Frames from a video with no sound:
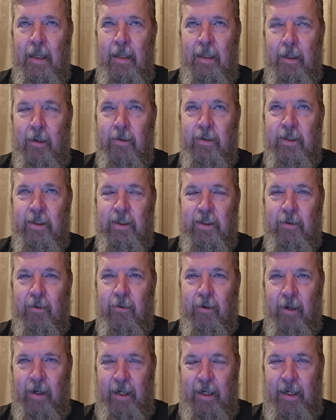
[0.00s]
There's a
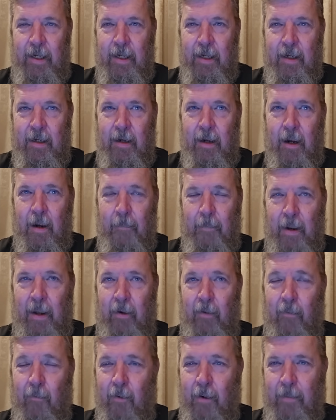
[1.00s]
story
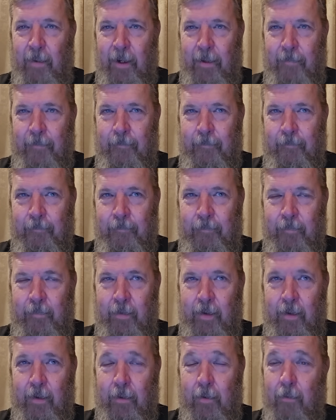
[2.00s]
about a woman
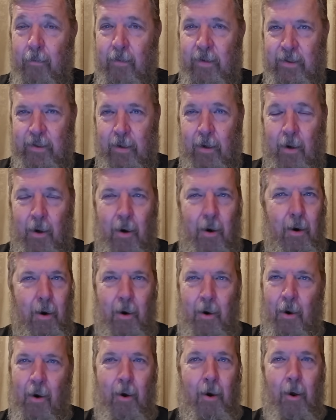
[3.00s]
who's
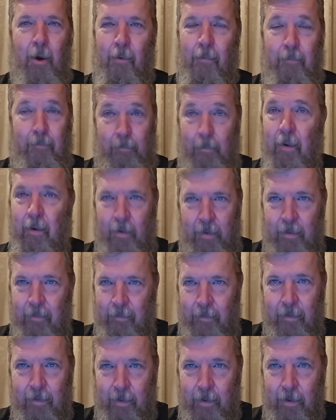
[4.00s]
all
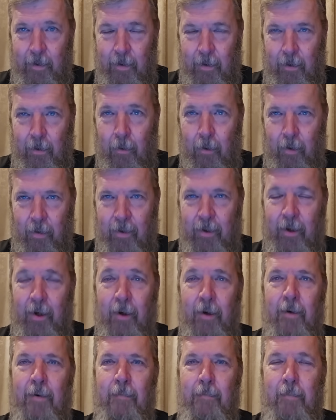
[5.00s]

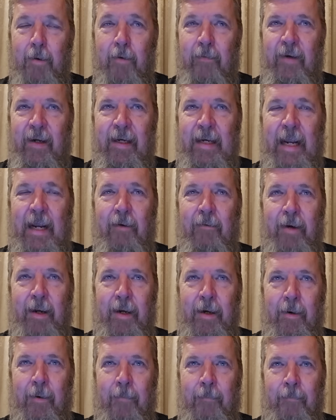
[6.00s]
northerner moving down
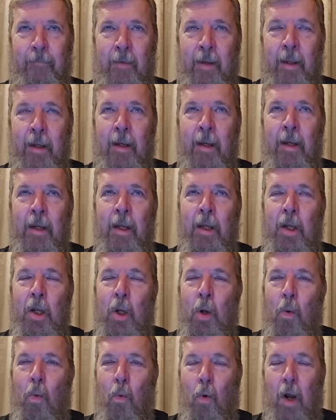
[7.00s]
here,
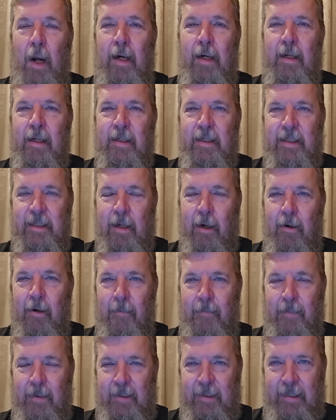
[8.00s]
wanted to start
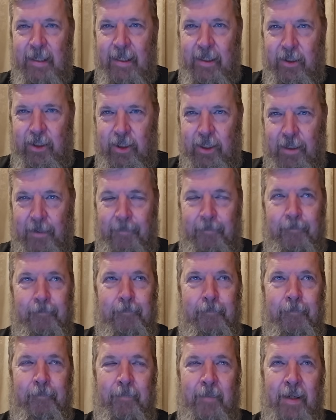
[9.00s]
a petition
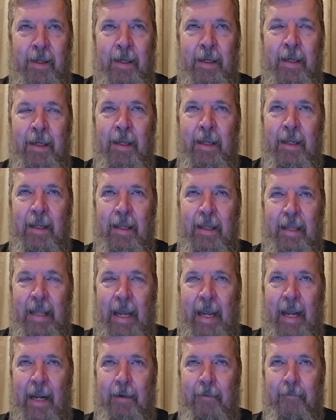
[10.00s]

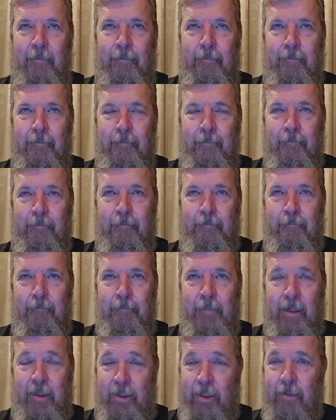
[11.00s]
that,
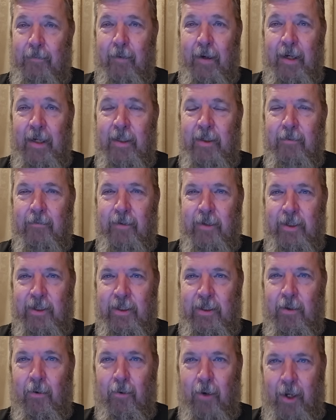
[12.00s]
and she went into a
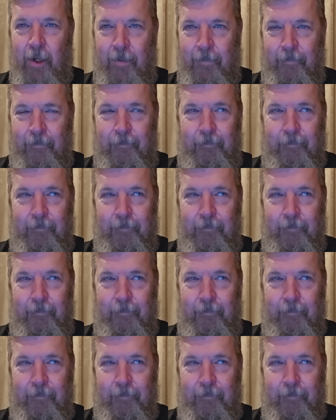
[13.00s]
store